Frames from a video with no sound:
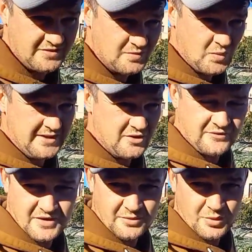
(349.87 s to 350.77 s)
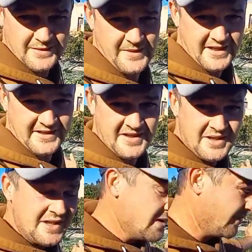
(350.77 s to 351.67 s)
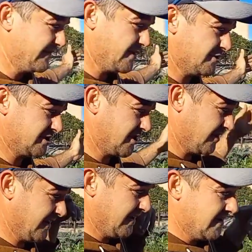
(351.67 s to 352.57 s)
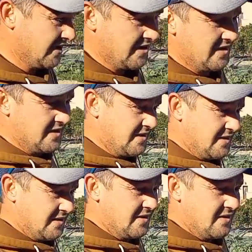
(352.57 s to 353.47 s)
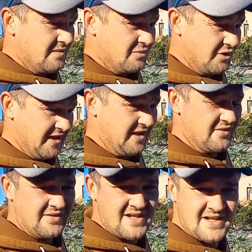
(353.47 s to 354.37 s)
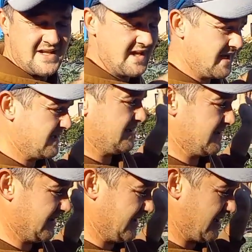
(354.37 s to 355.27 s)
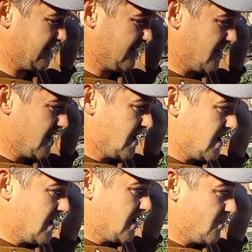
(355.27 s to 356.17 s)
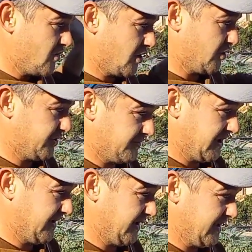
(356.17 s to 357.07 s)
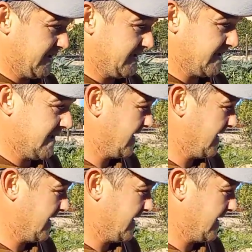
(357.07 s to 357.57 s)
weed matting, whatever you want to call it, put down. And then we're going to plant these